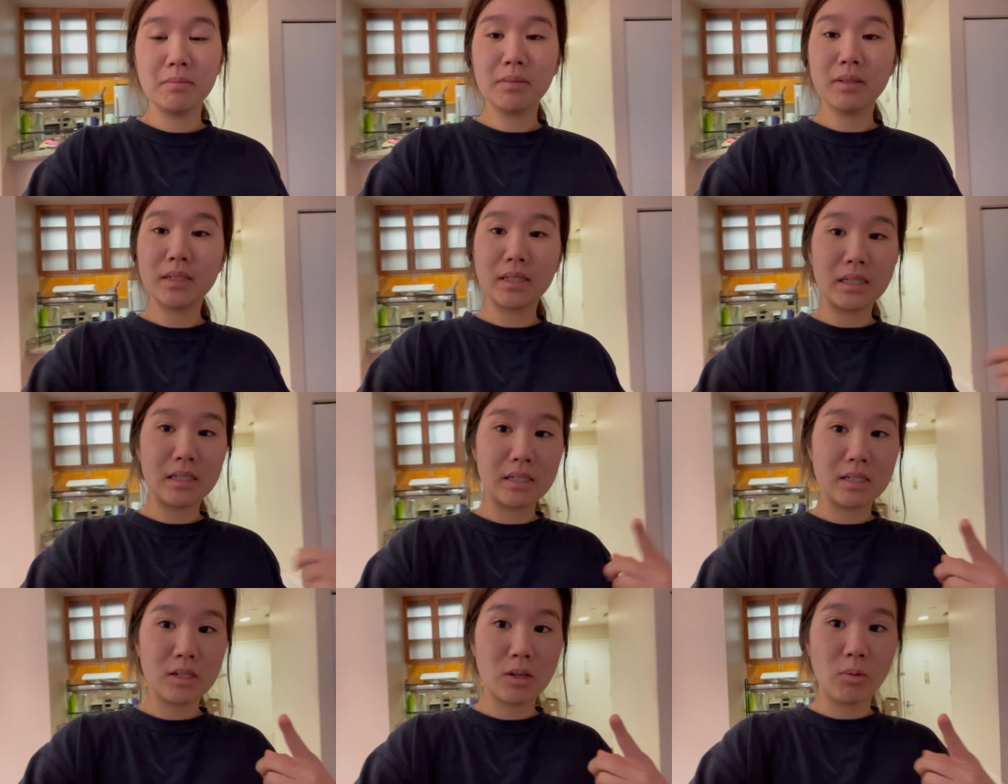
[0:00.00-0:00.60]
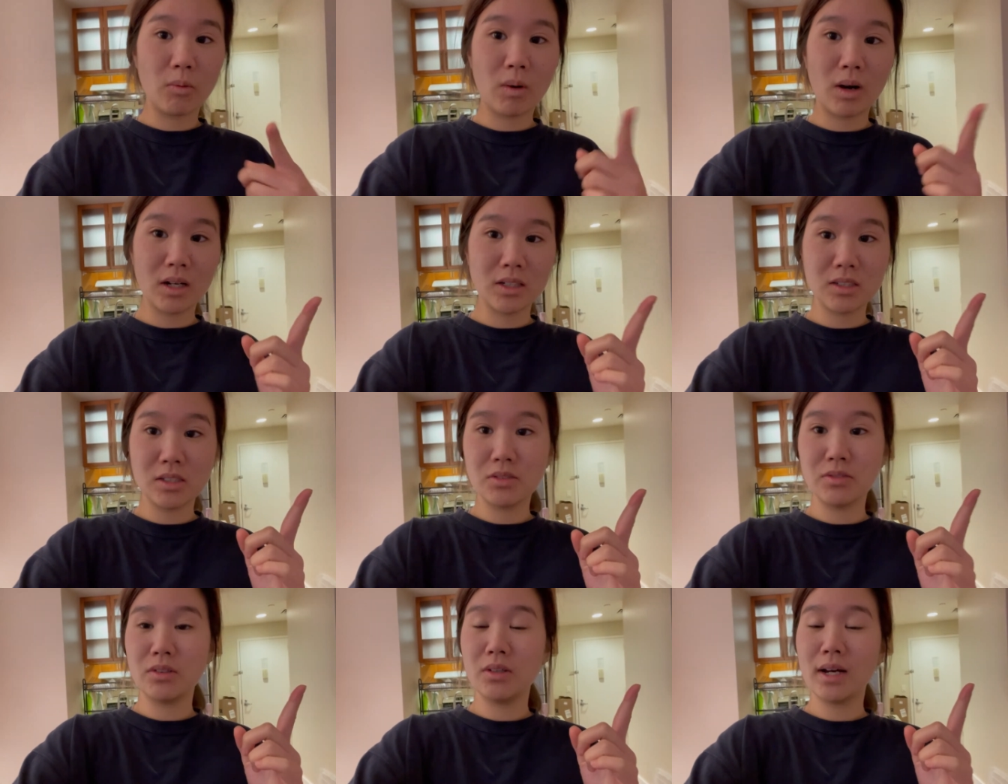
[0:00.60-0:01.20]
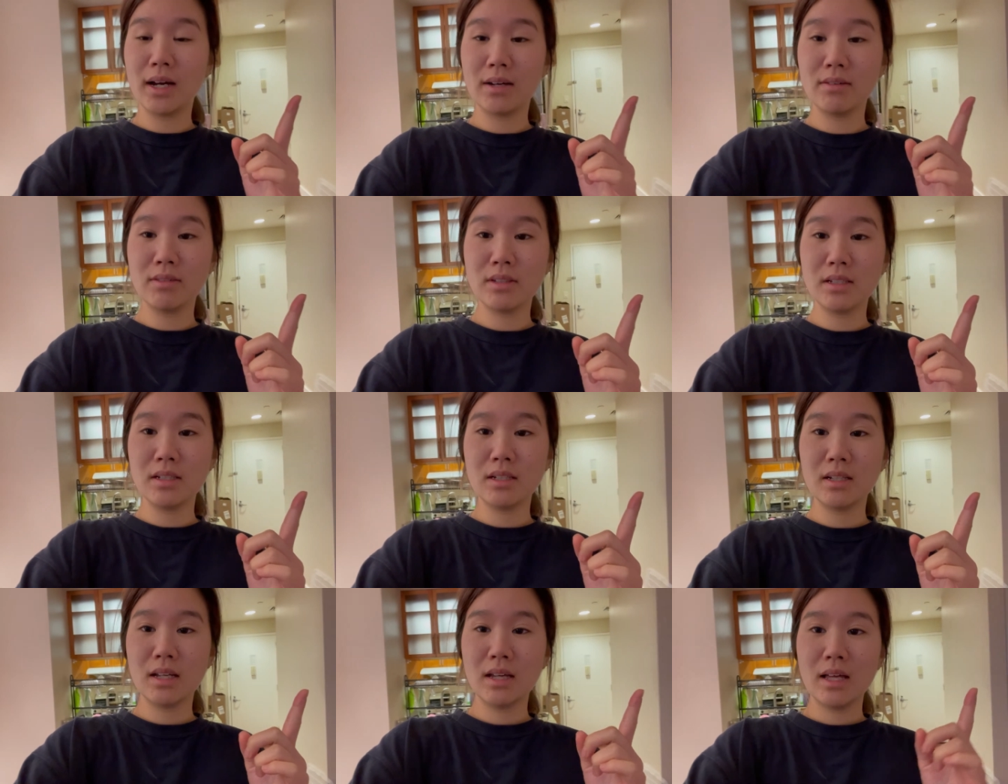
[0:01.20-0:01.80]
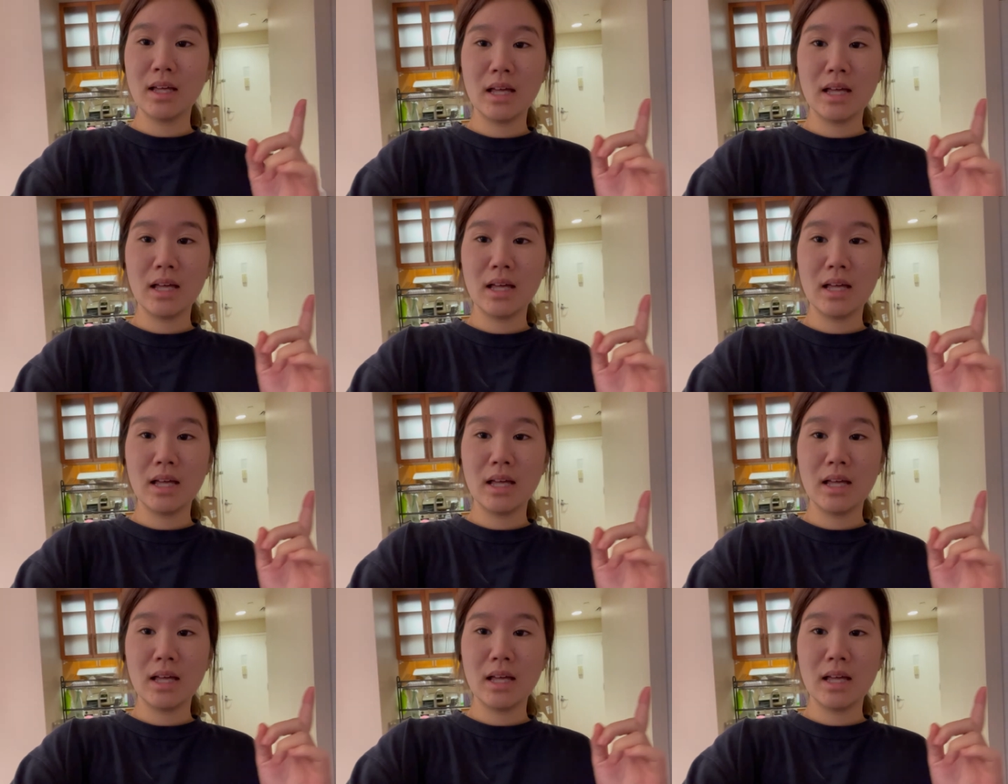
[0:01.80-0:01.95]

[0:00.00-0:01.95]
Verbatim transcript: Please watch if you haven't.